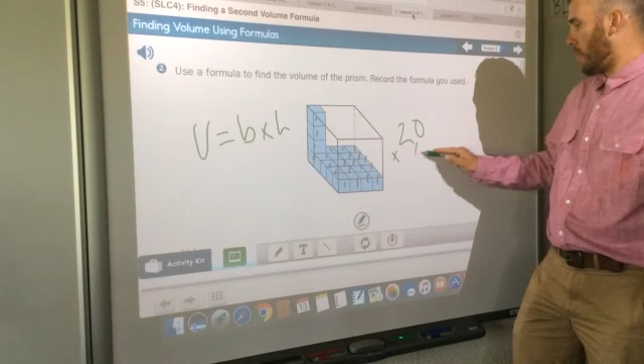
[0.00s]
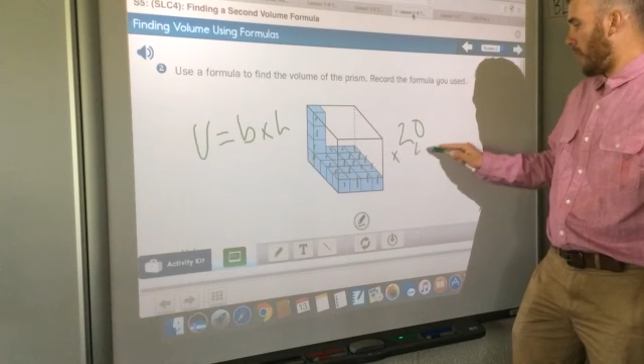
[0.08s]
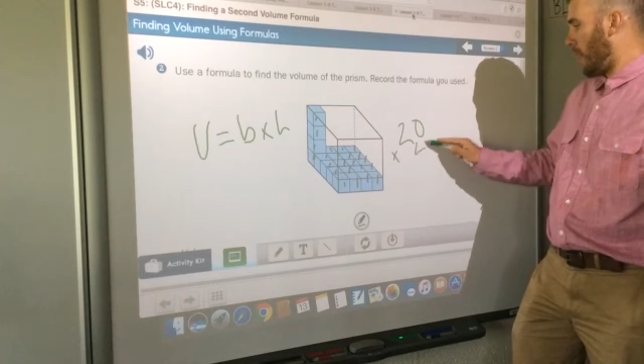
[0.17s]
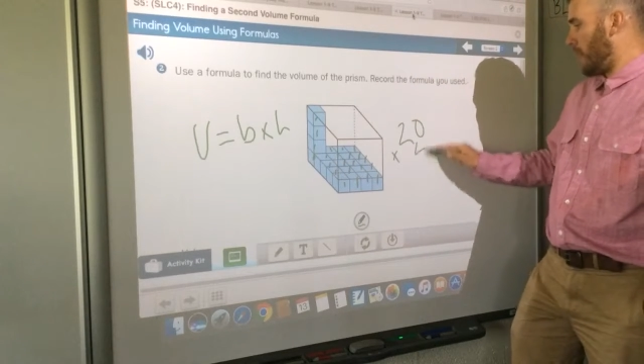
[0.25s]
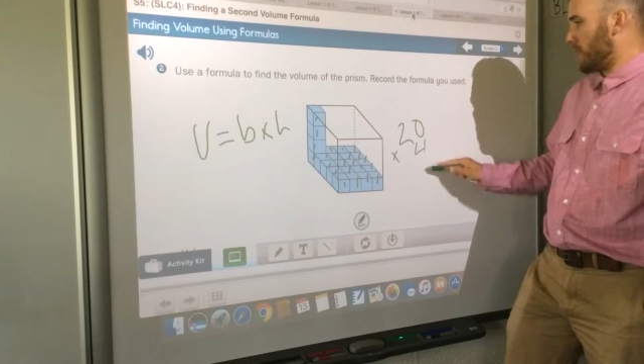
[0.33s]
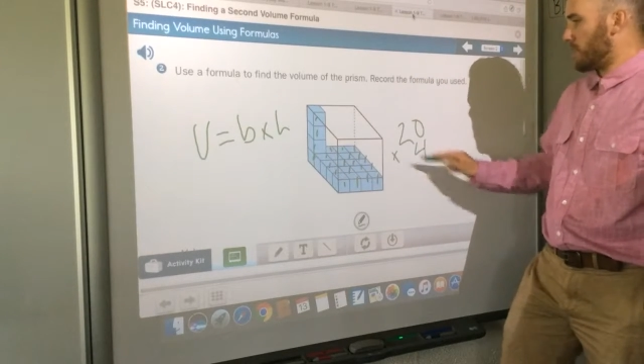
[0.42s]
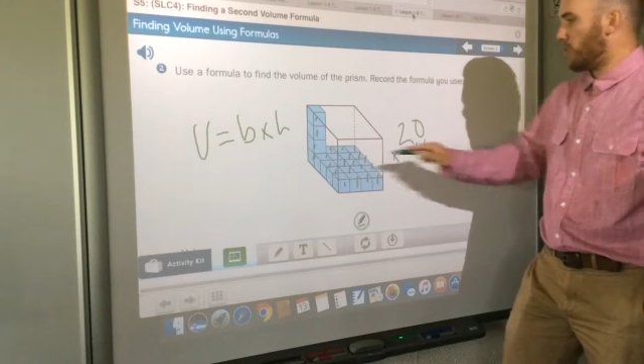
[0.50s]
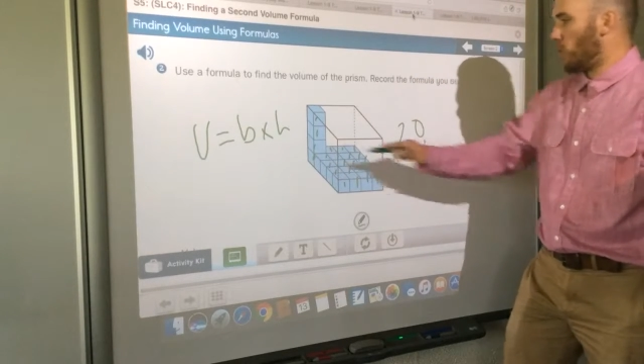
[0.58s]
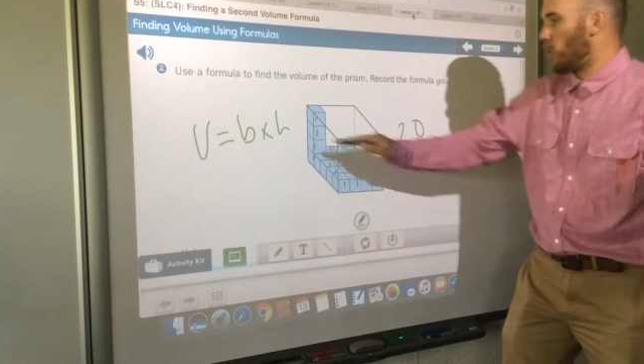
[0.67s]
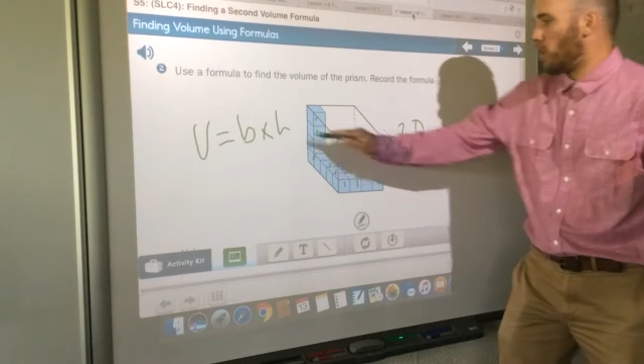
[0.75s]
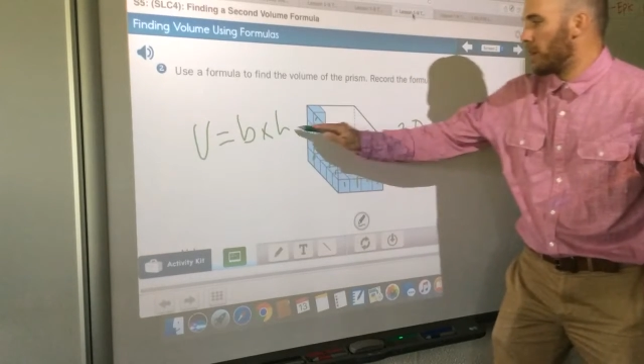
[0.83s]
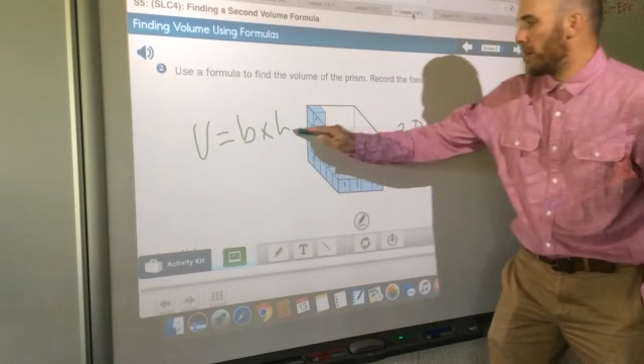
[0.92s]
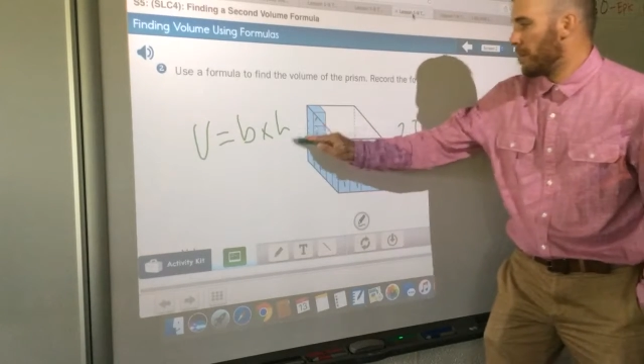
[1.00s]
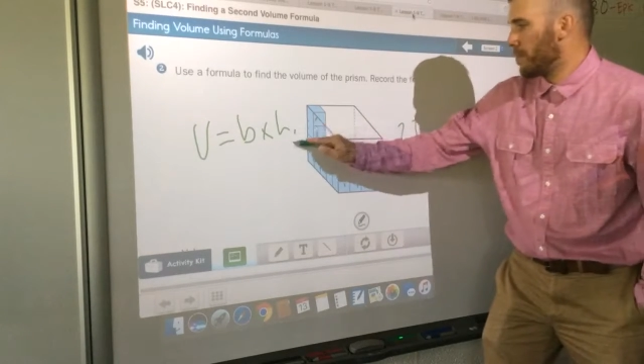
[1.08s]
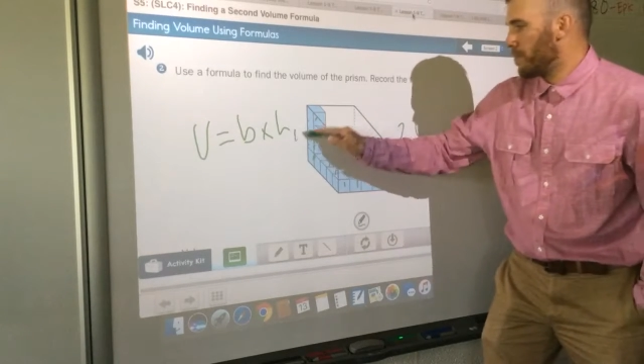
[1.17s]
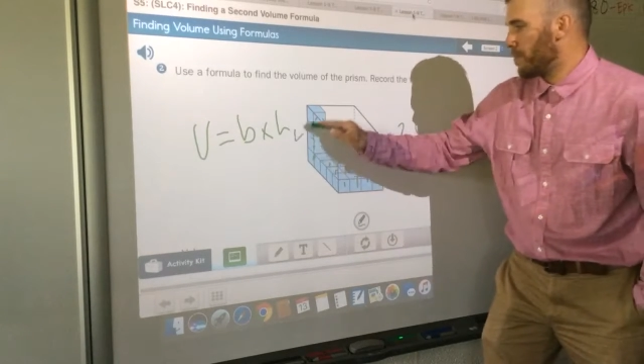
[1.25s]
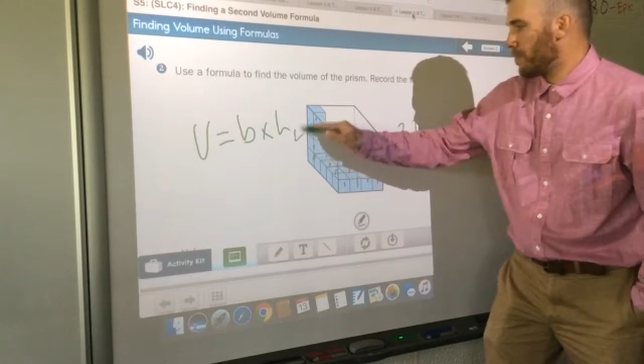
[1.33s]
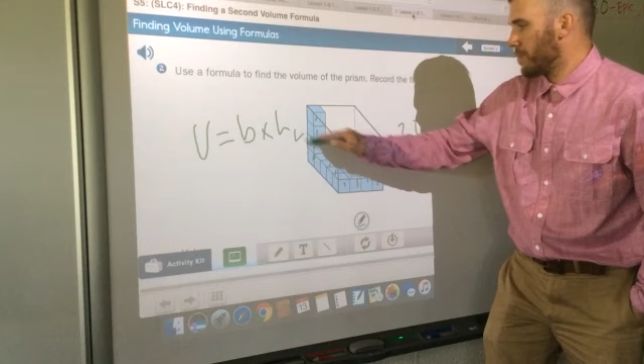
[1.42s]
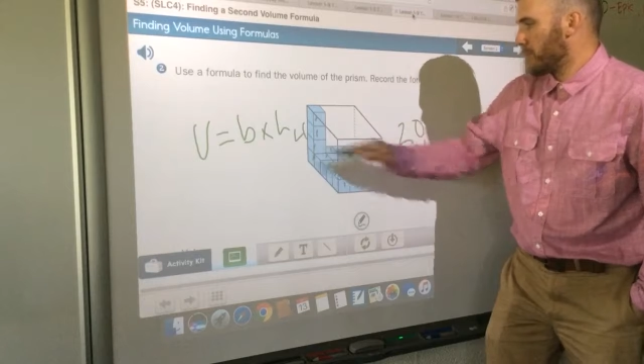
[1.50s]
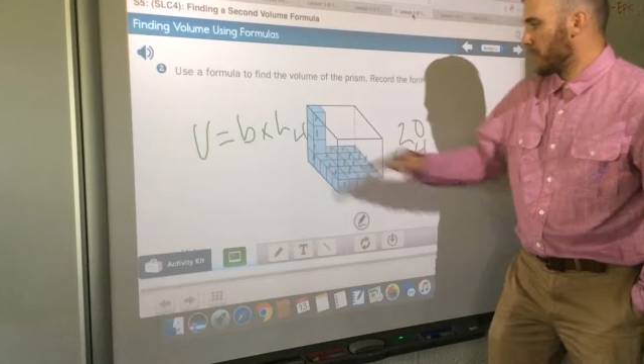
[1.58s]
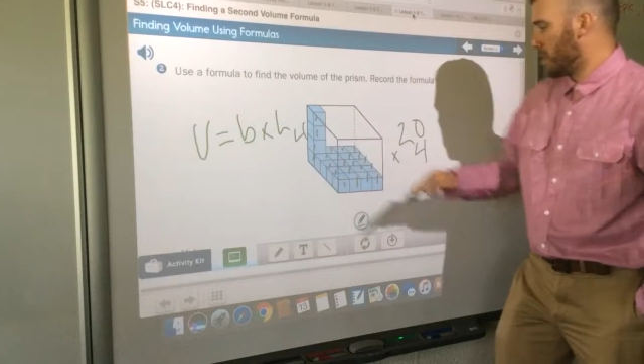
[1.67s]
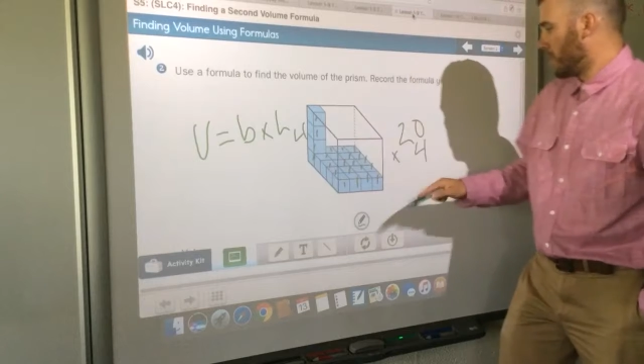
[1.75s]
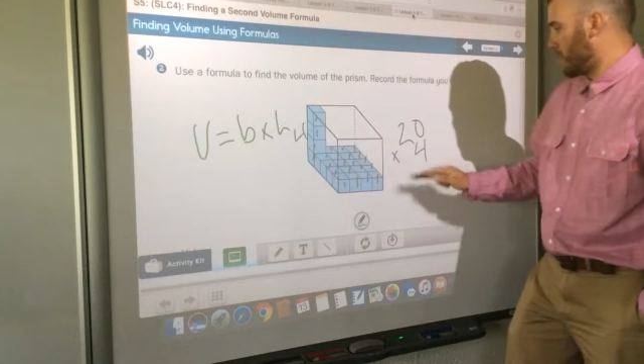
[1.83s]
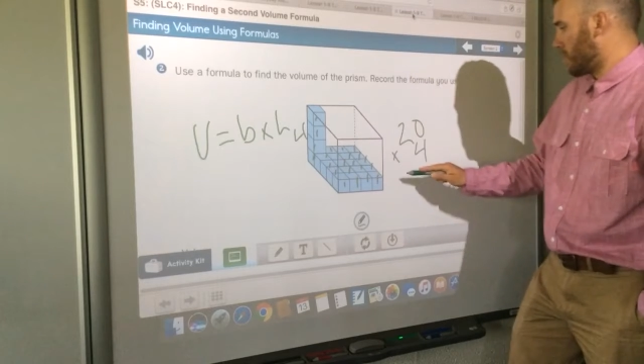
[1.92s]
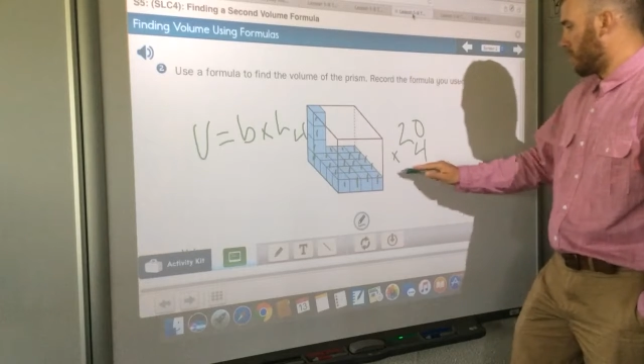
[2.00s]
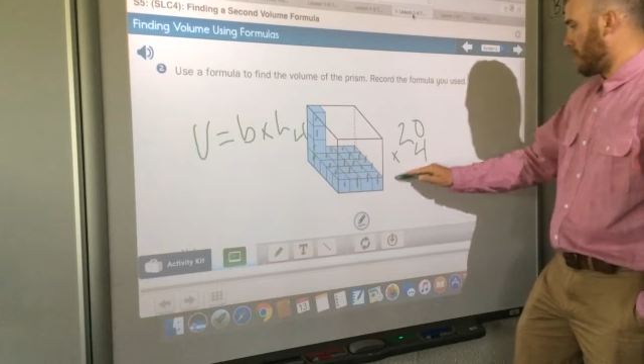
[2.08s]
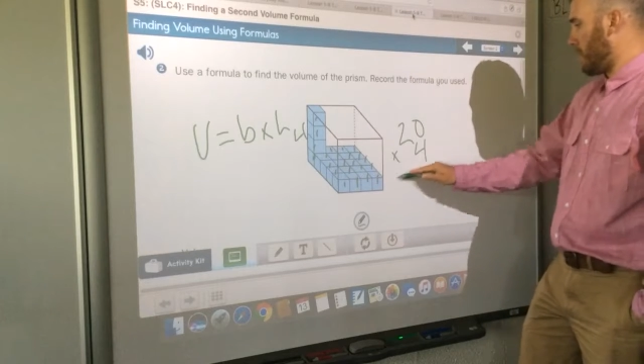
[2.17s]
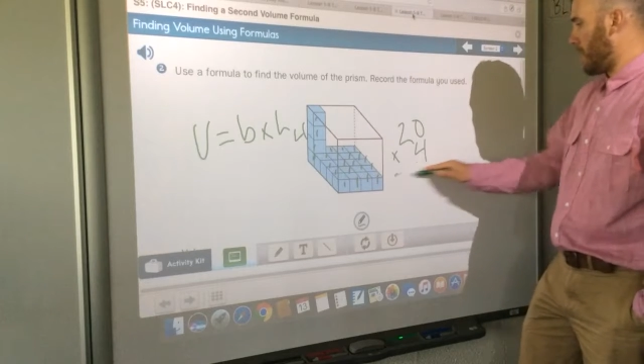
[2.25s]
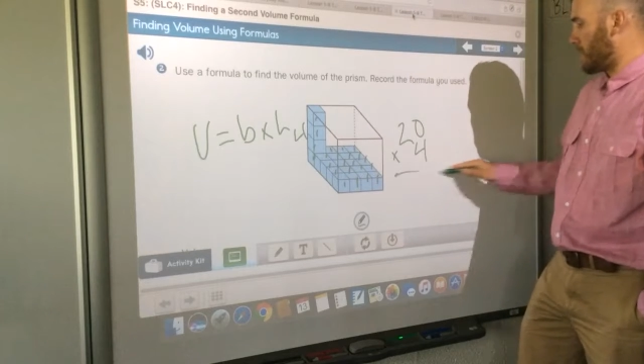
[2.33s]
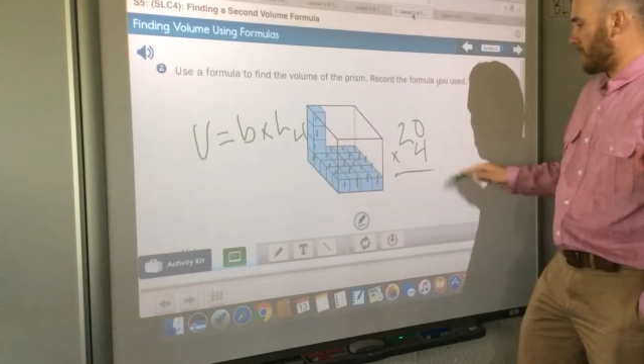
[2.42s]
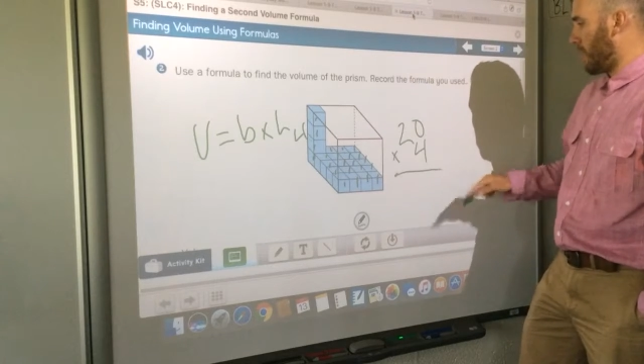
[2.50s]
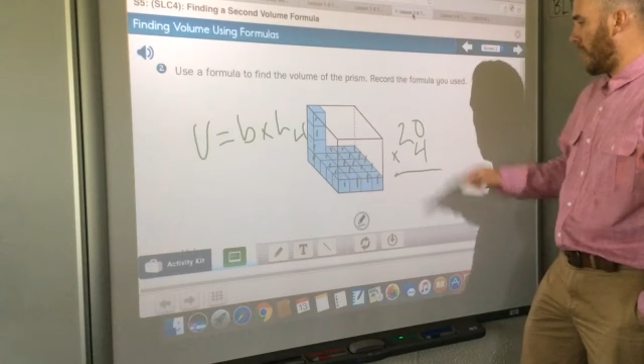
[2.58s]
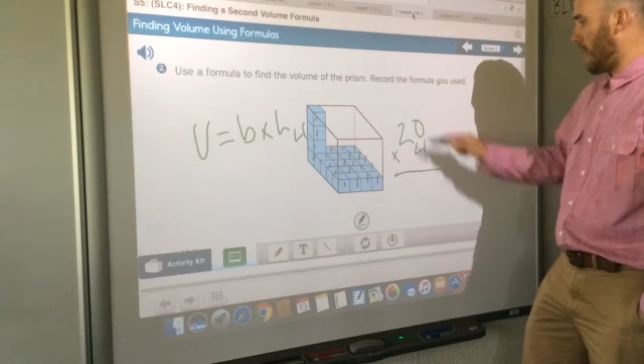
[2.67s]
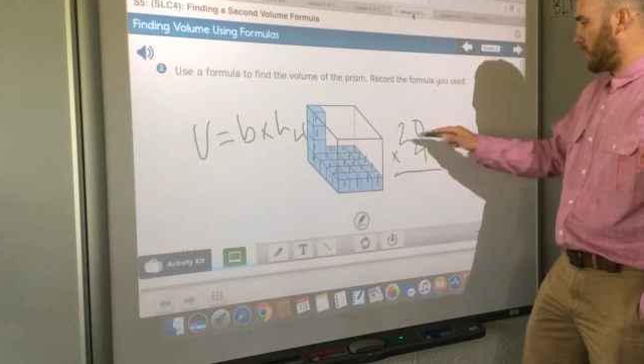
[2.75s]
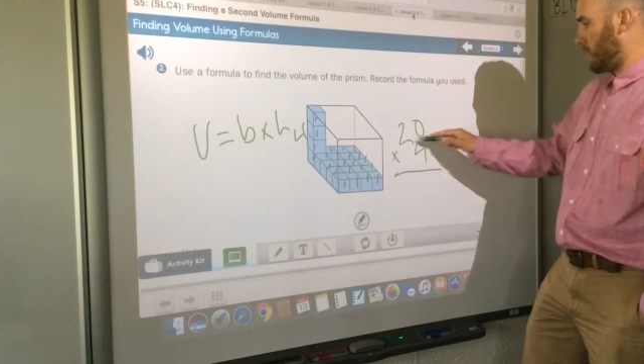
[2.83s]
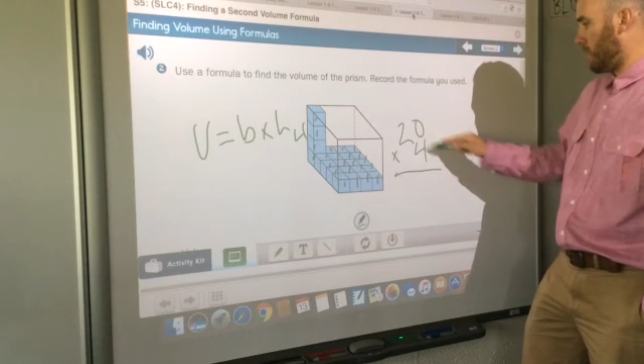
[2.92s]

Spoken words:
Height is 4, so we measure that.